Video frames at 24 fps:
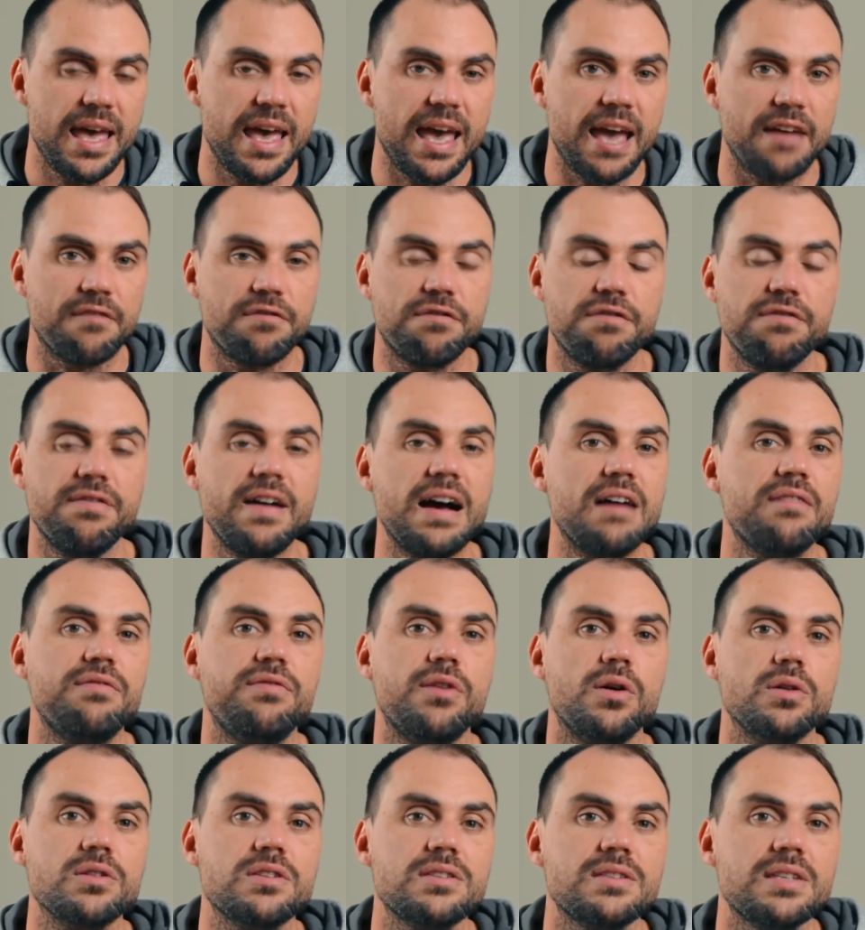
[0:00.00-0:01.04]
at 5
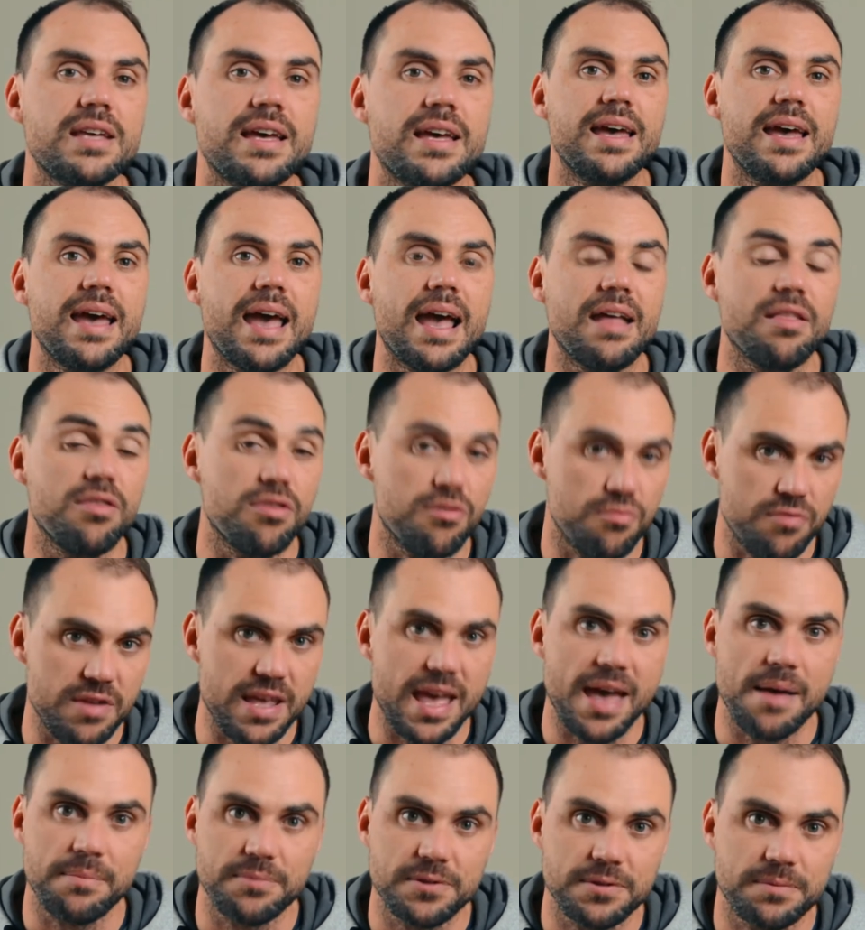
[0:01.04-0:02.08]
volts and 3
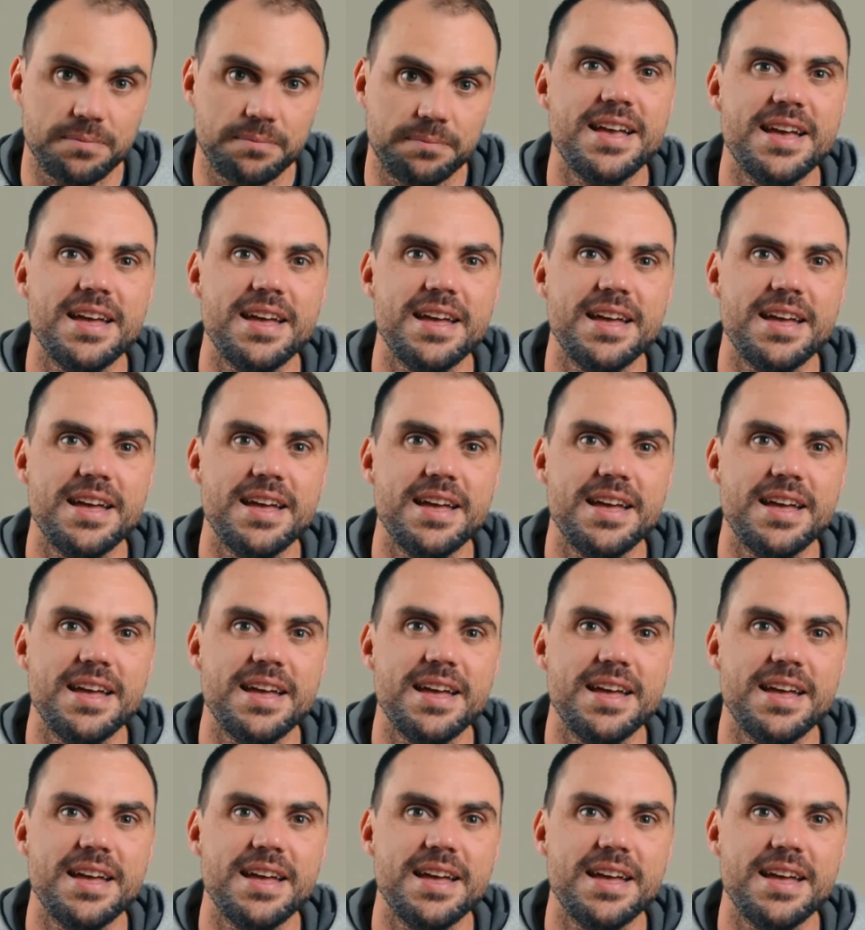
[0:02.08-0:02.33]
amps.